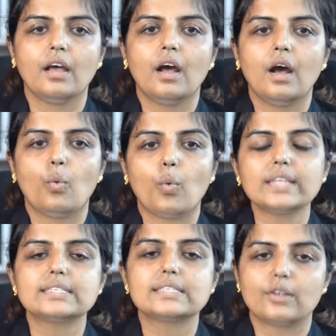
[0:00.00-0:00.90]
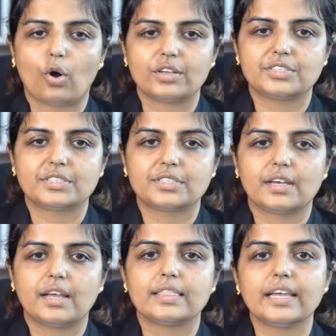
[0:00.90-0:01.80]
Once launched,
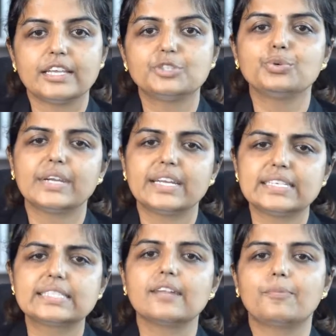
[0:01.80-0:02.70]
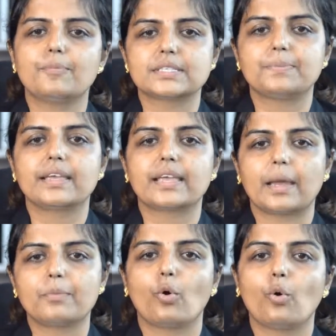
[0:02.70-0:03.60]
the issue itself must be kept
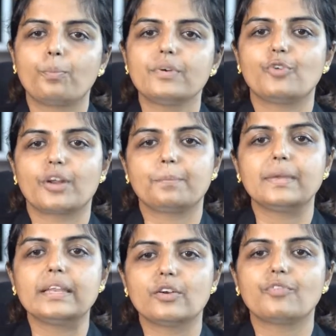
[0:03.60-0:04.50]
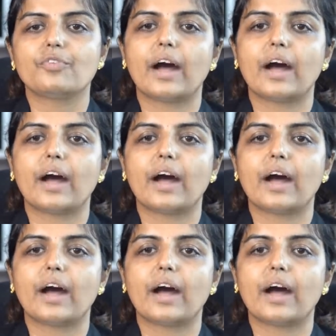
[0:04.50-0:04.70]
open for a period of